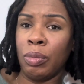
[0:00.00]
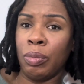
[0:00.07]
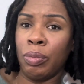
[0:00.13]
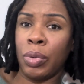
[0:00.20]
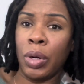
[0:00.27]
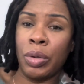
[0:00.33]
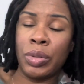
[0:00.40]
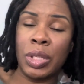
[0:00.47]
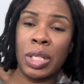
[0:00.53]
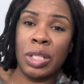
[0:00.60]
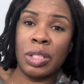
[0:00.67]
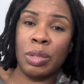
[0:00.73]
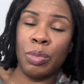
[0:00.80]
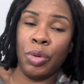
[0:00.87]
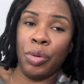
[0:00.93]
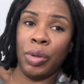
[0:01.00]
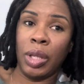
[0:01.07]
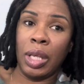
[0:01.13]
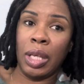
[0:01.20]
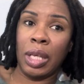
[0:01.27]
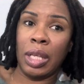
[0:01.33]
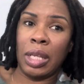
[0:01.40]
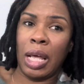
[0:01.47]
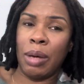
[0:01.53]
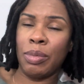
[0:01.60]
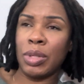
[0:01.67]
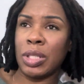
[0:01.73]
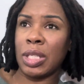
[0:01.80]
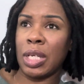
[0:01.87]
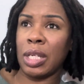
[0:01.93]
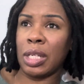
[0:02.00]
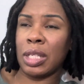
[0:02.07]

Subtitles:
protein smoothie, and that was it,